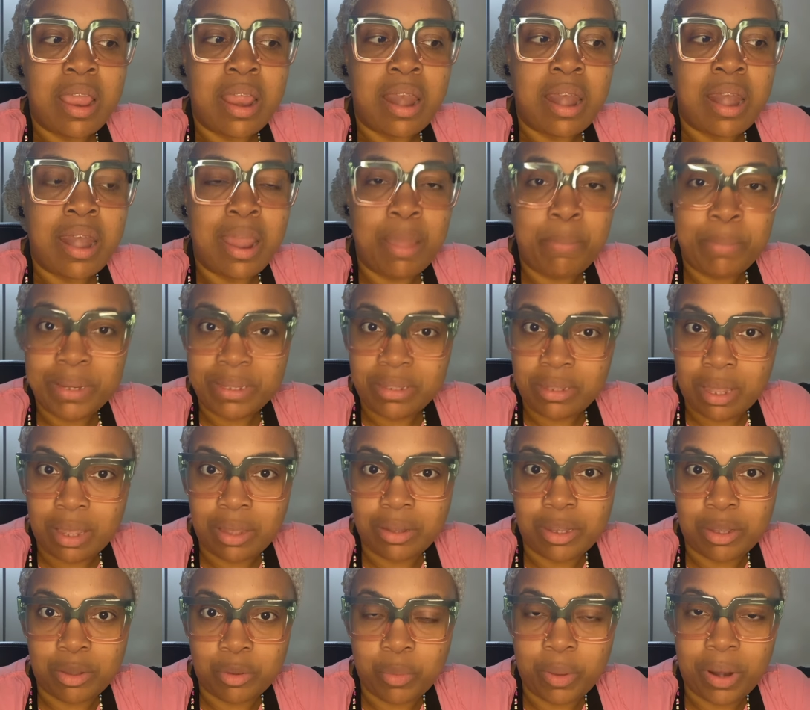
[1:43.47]
let me tell
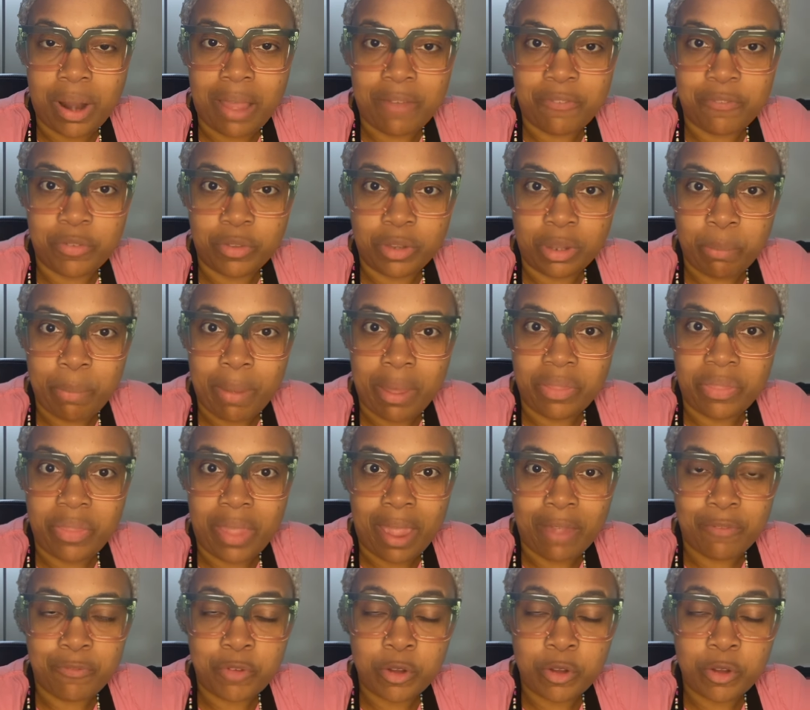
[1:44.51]
you what I feel about that.